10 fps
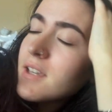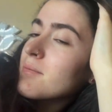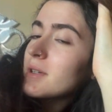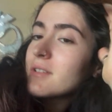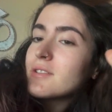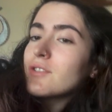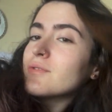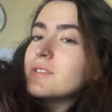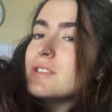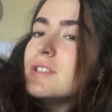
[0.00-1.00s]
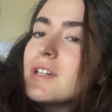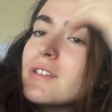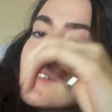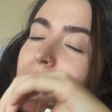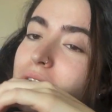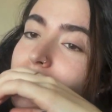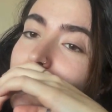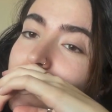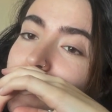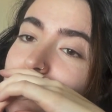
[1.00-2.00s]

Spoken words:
myself together because I